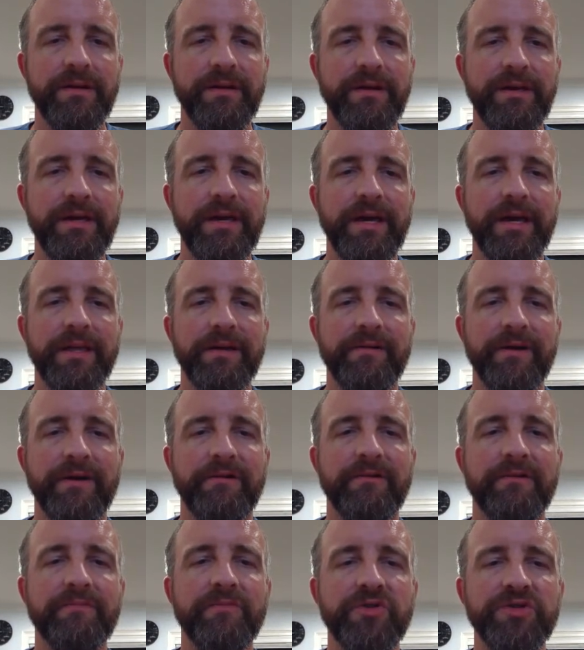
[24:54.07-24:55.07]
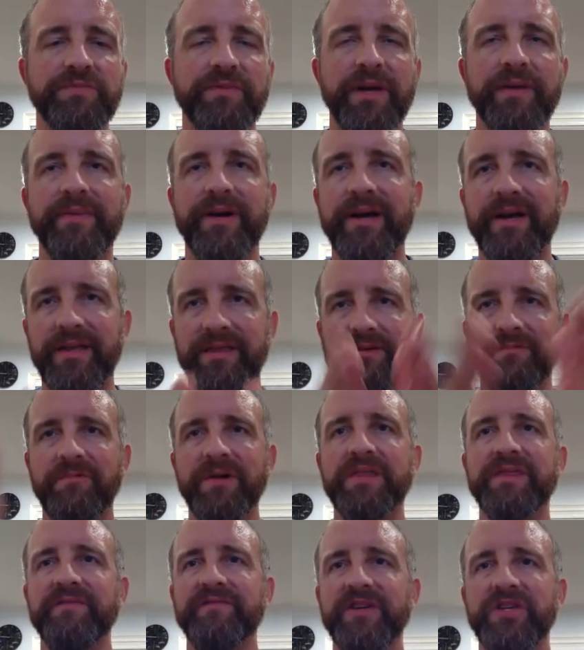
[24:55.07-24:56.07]
Yeah, there we go. Multiply by the
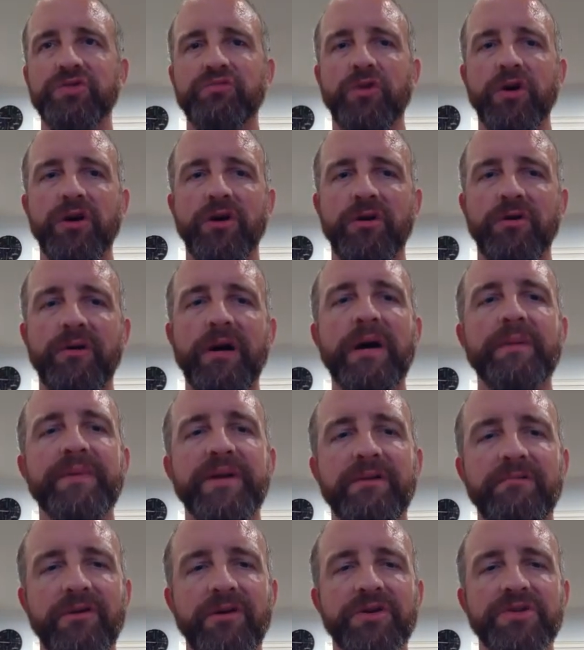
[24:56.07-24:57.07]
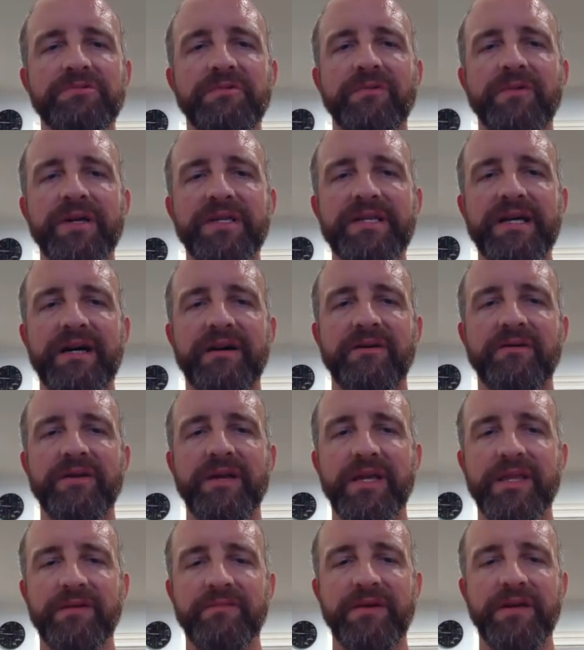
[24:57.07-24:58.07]
width of each row, how many rows we went down,
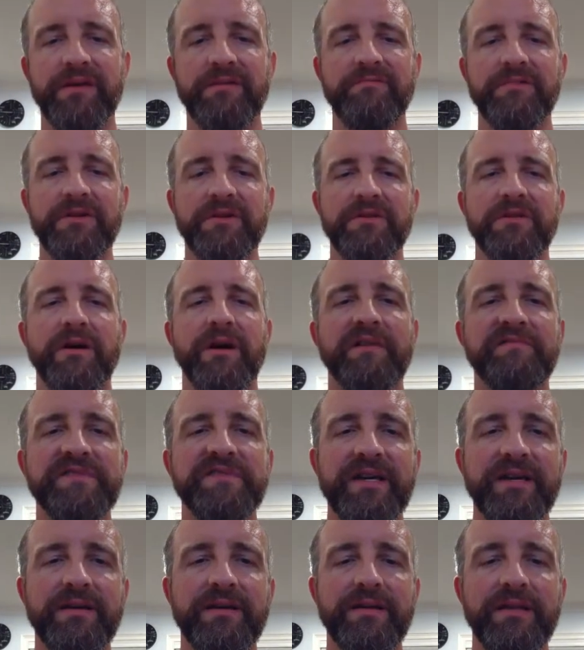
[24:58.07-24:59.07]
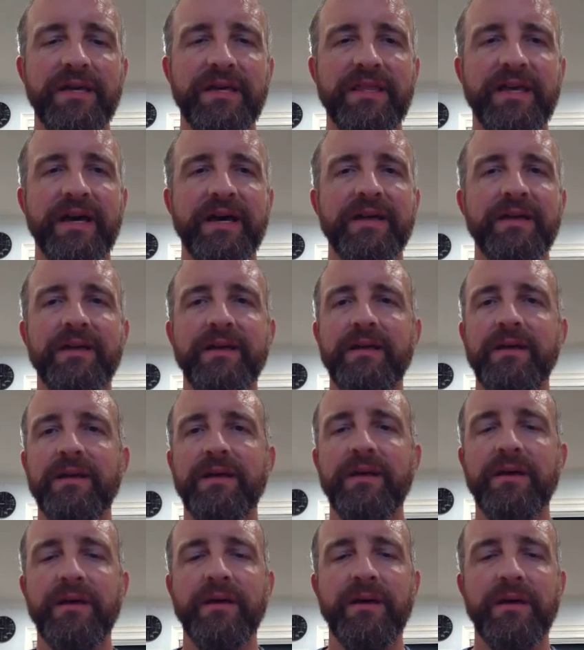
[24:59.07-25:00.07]
and then we do the offset like that.
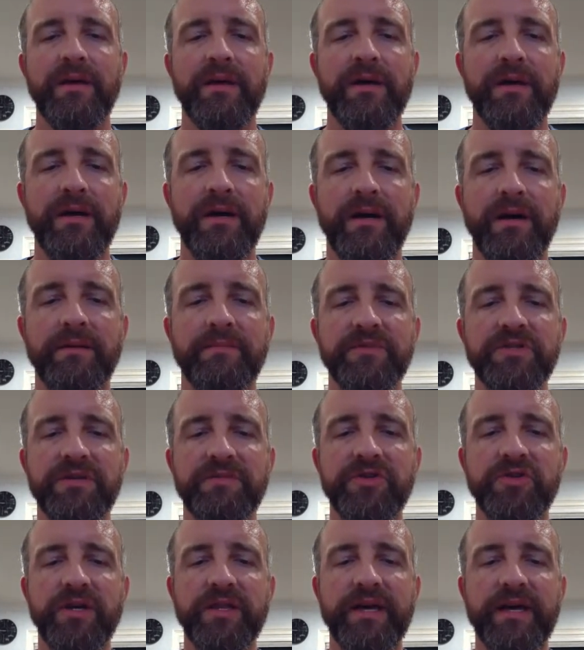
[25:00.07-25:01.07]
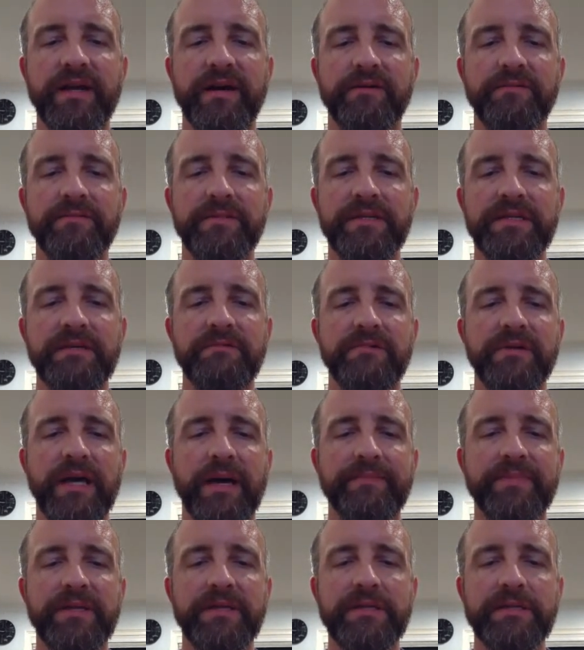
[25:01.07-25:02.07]
So let me try that out and see what
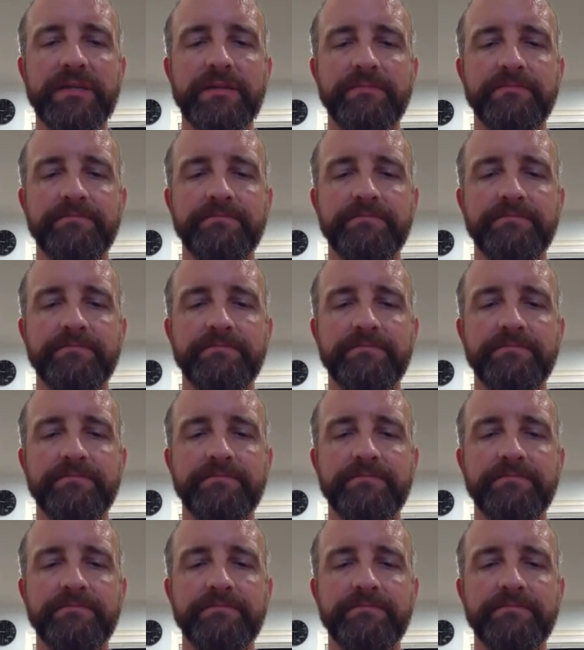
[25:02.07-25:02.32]
happens.